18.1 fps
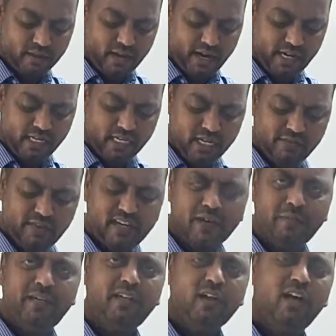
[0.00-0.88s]
And
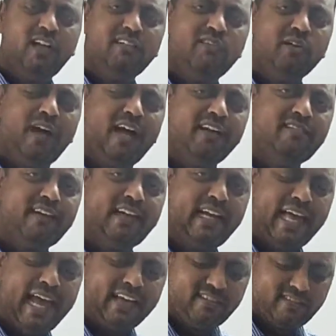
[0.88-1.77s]
government also has
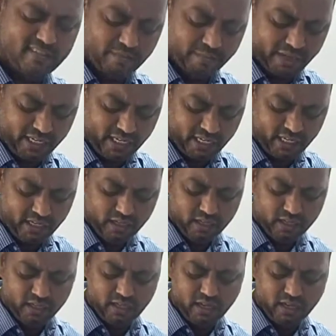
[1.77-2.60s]
relaxed many